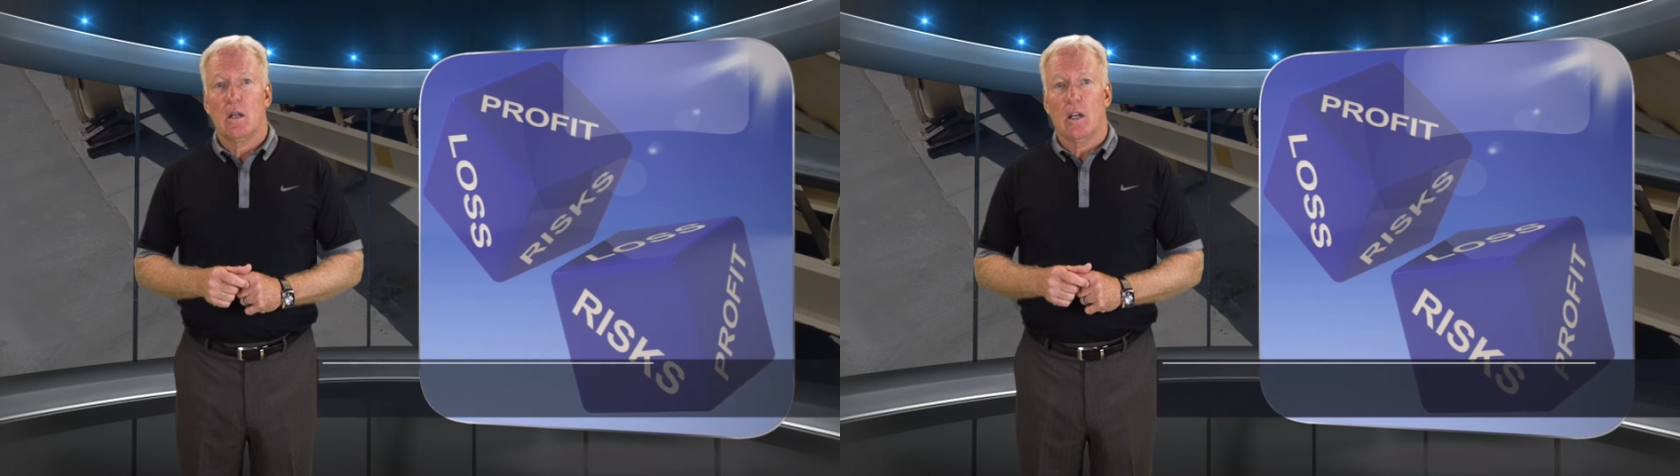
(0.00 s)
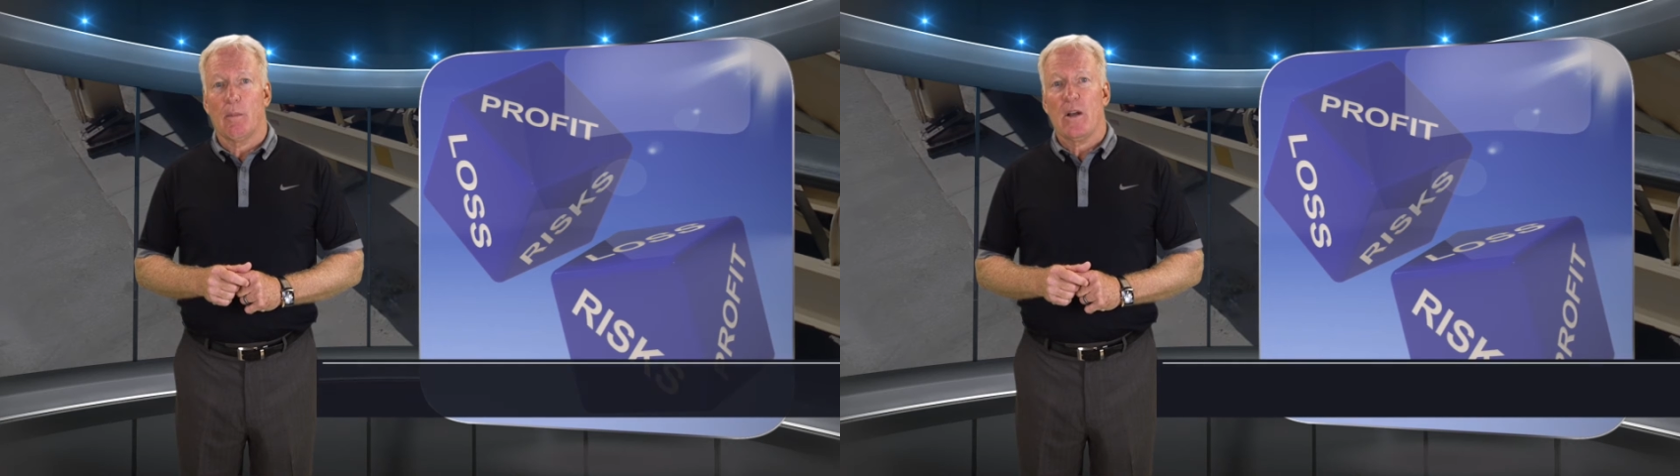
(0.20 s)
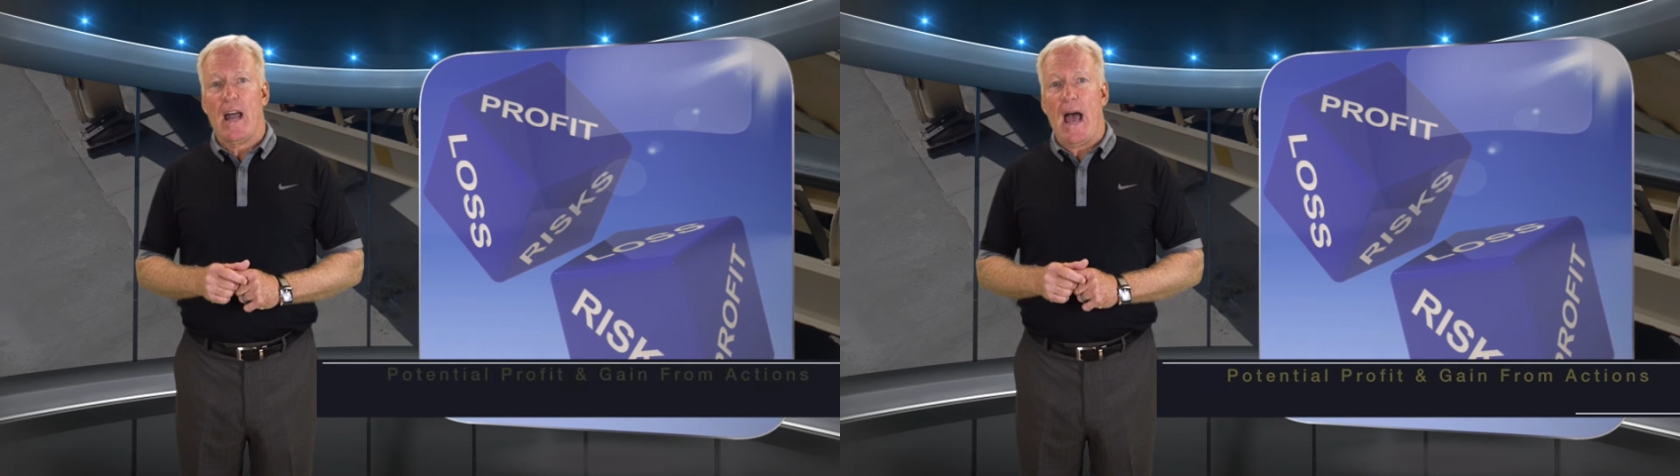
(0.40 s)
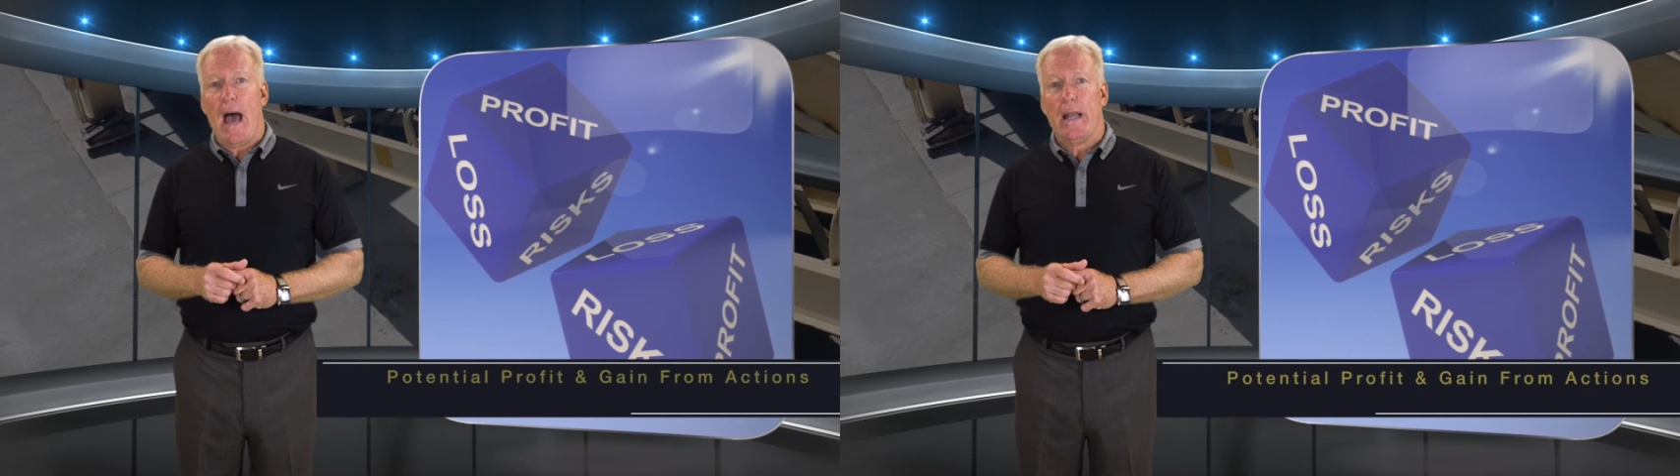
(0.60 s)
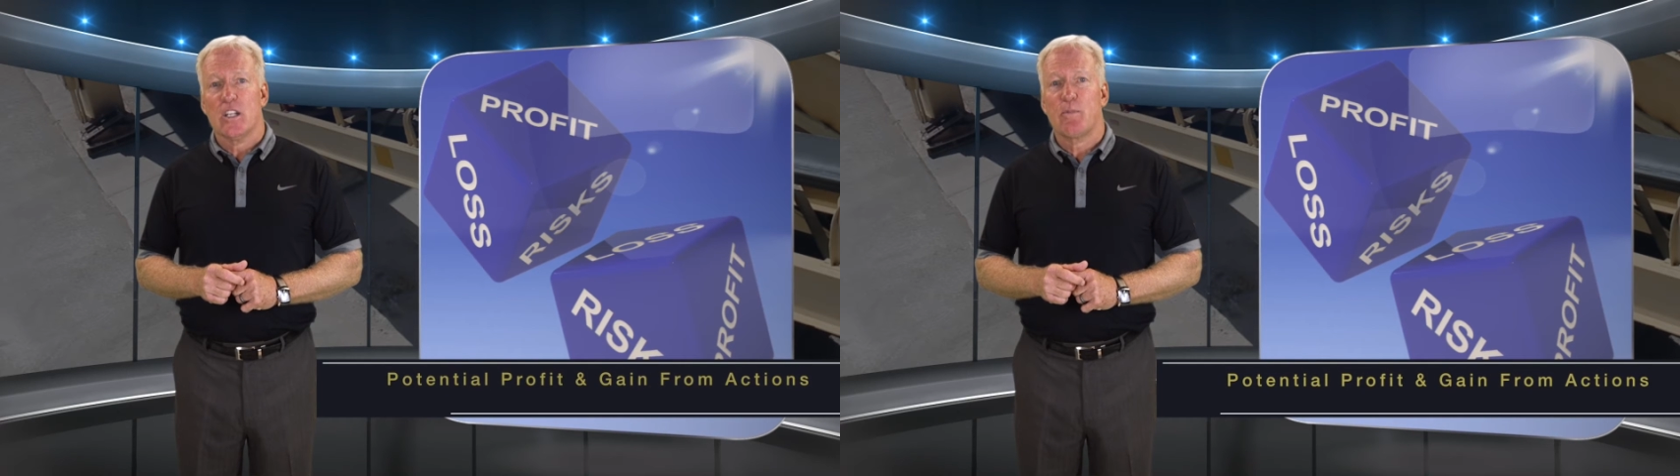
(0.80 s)
Number
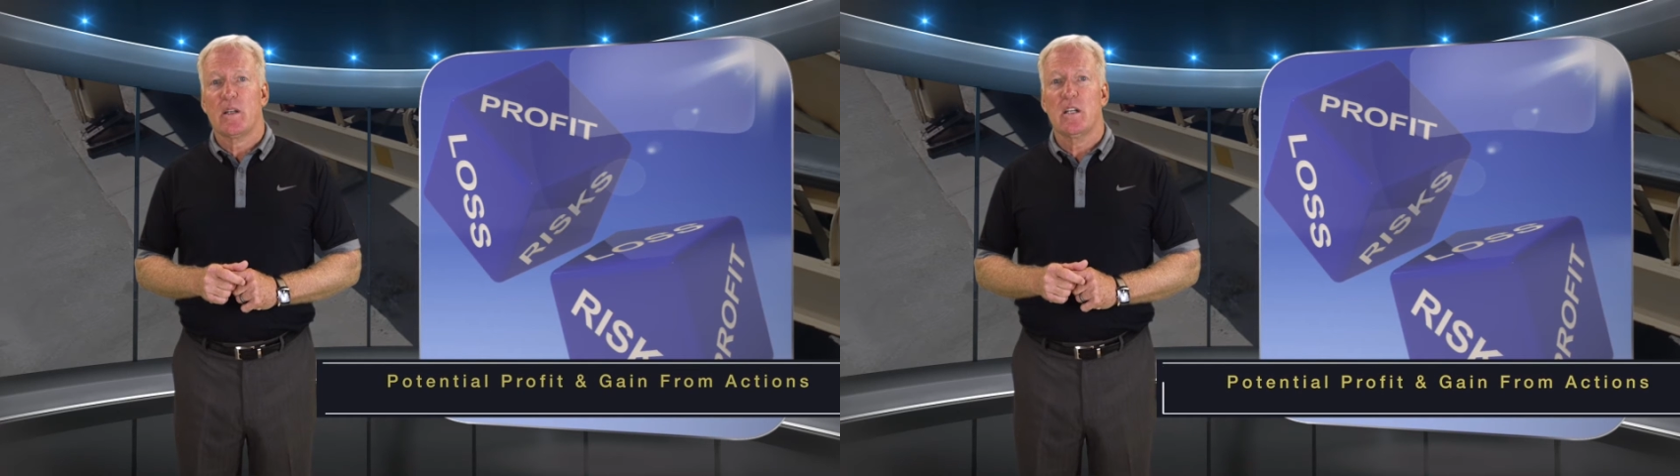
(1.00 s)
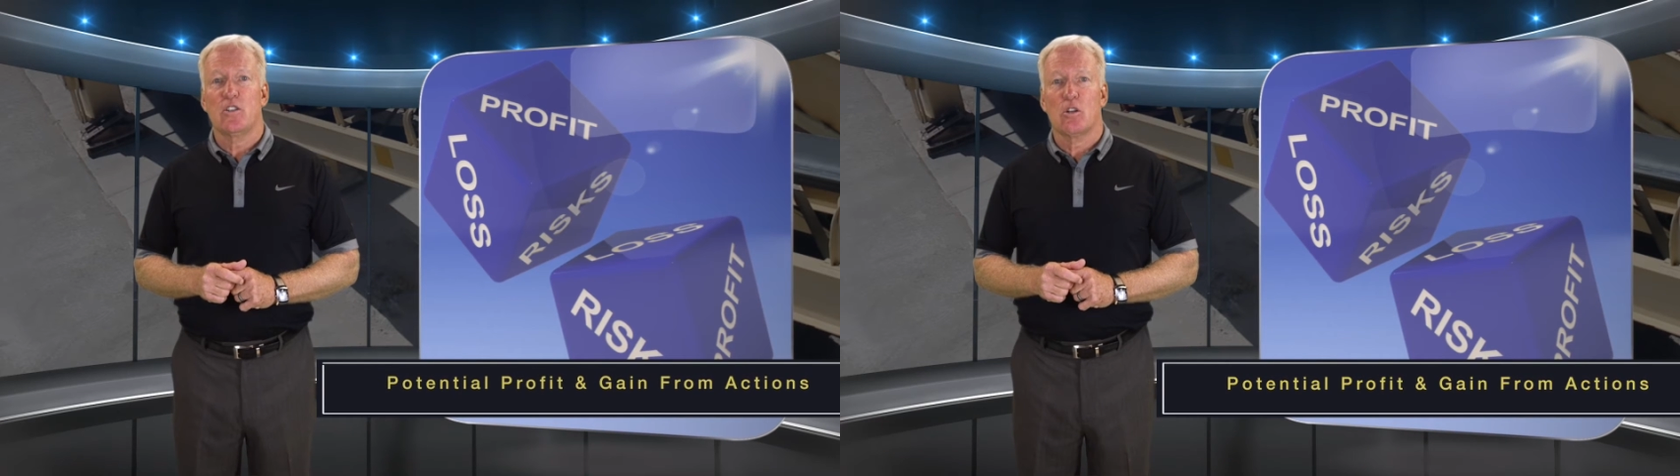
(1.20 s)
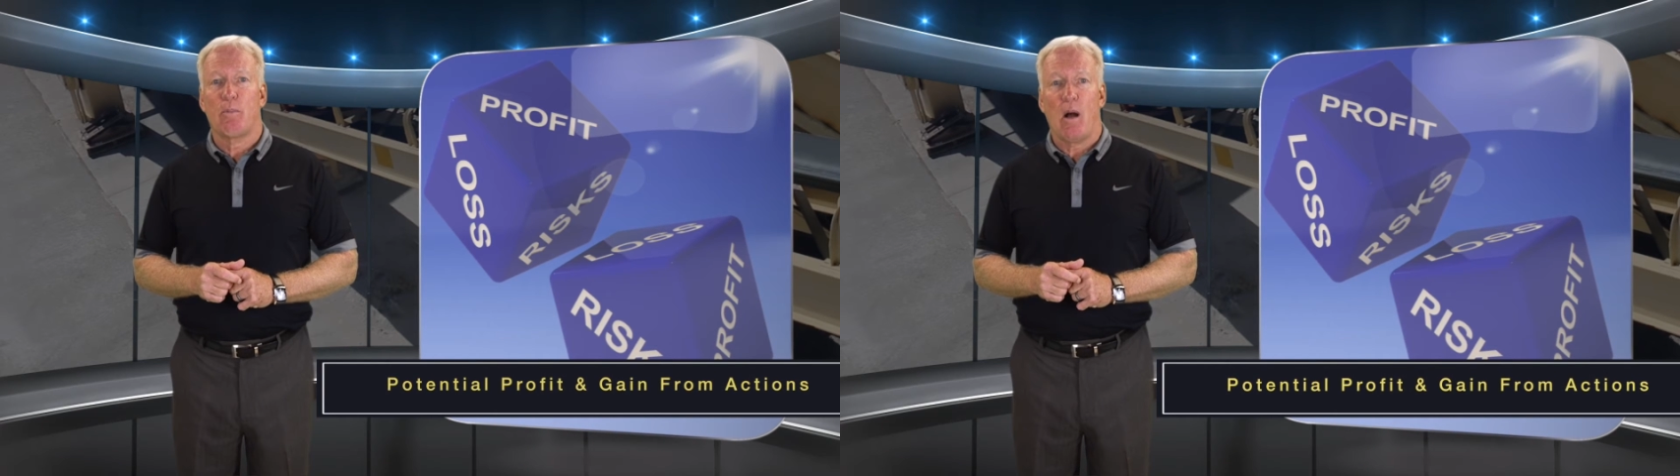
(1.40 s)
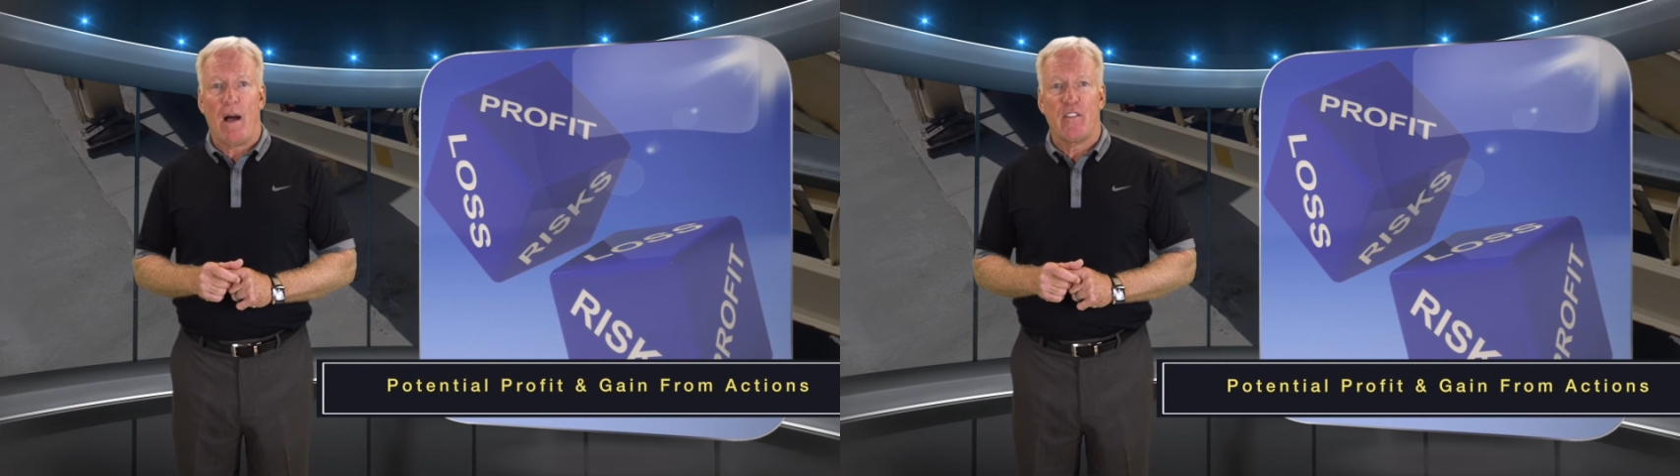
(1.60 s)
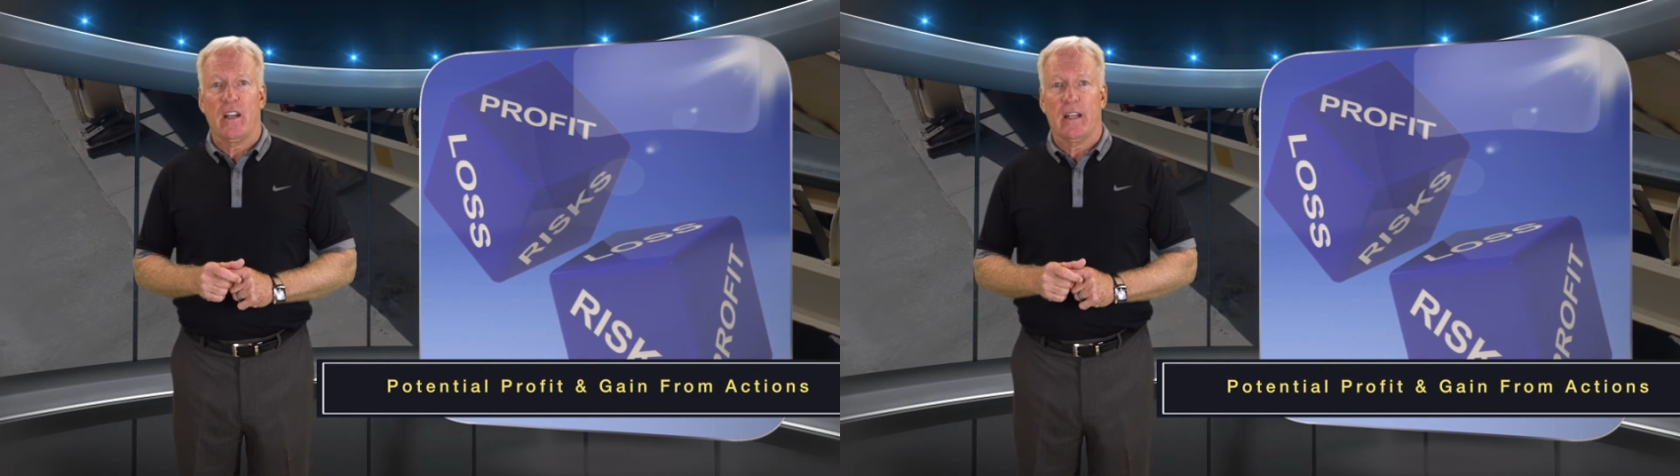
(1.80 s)
9 is potential profit